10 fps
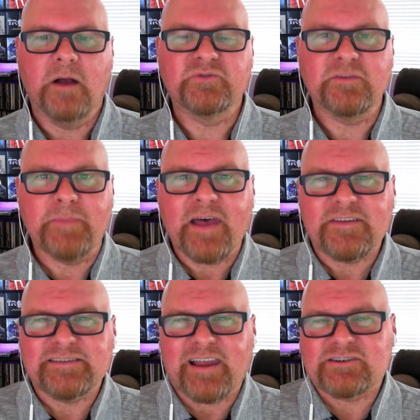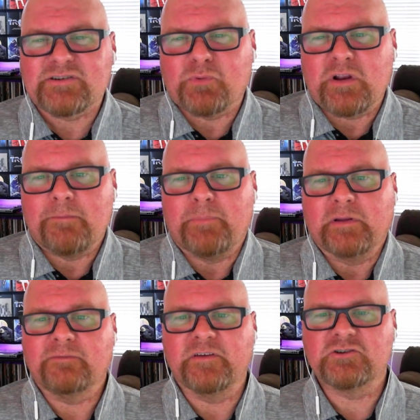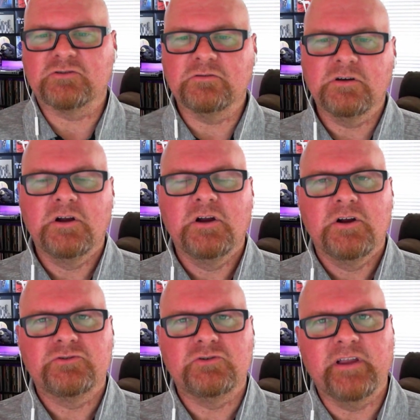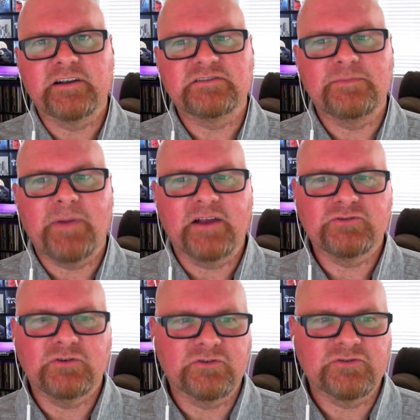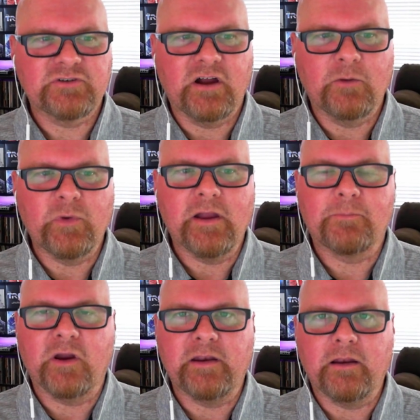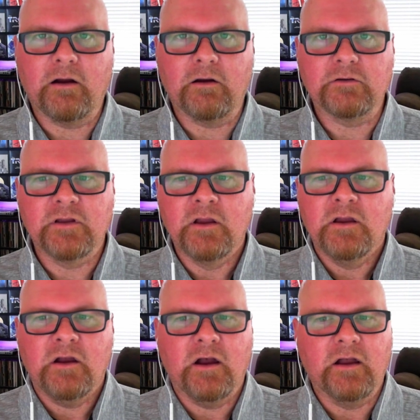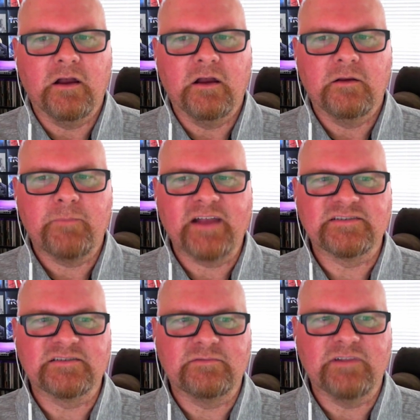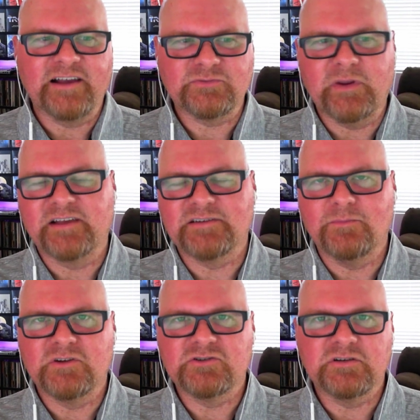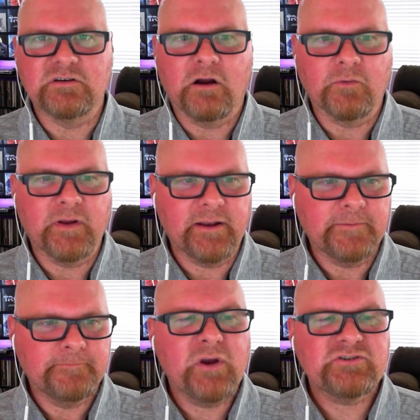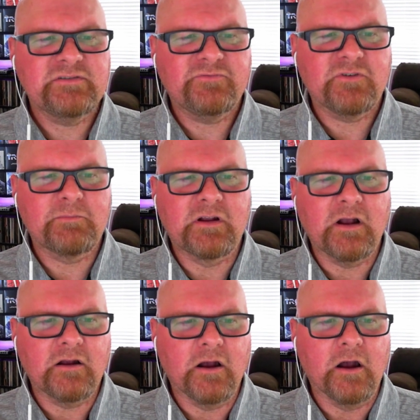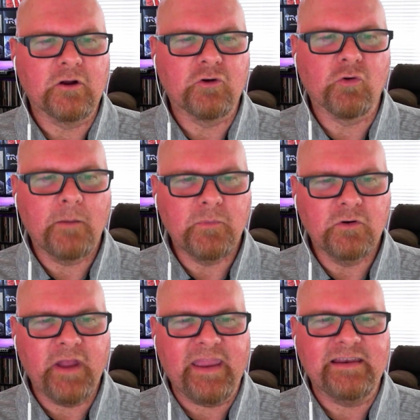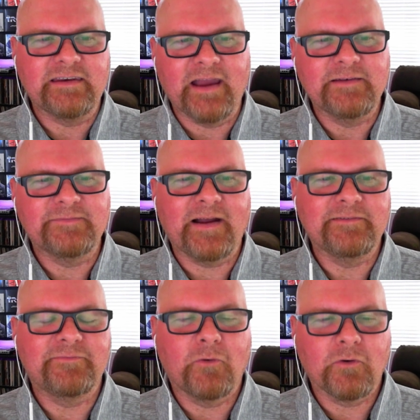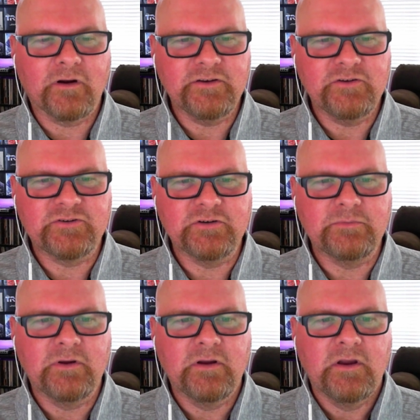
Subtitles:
So the math is actually pretty beneficial to Legacy Pass holders. We upgraded our passes last week, as I mentioned already. Question from Grobble8954 on YouTube.